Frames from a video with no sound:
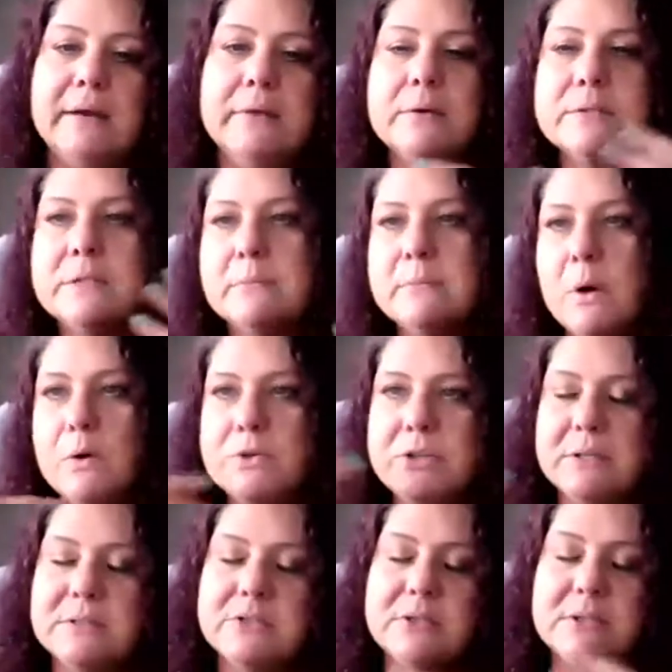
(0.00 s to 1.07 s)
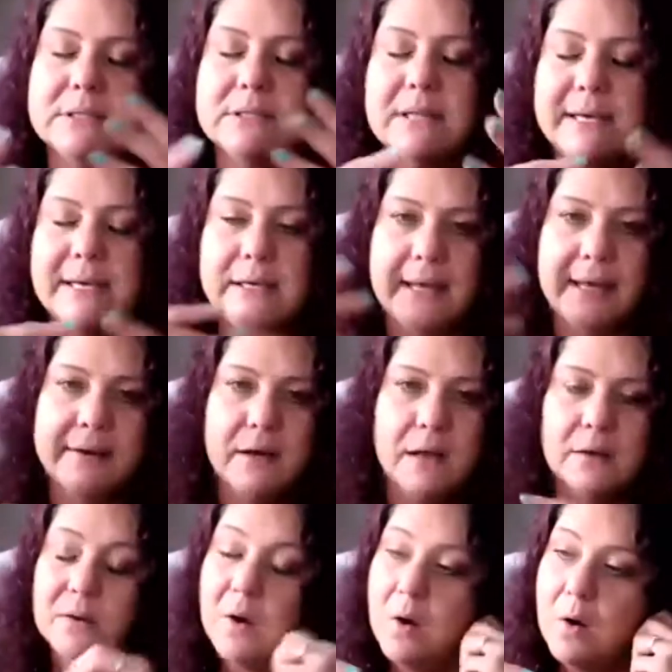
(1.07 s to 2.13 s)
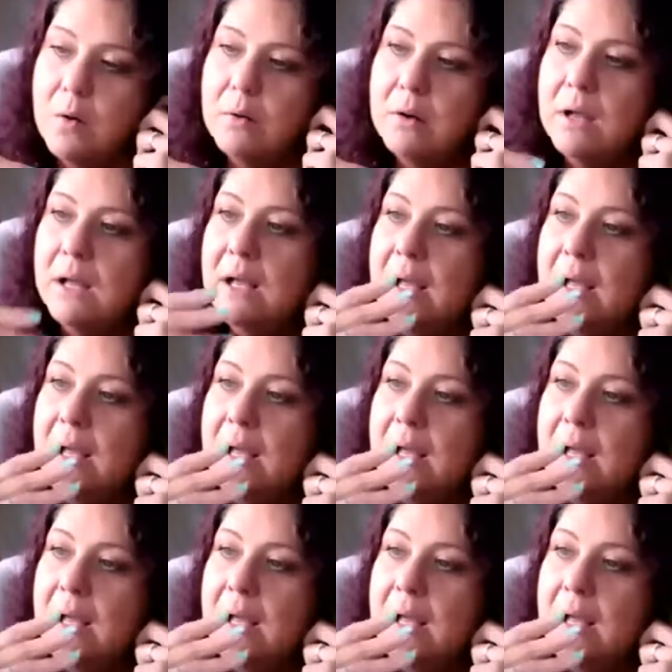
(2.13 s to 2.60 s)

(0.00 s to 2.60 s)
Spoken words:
of those emotions, just letting that all go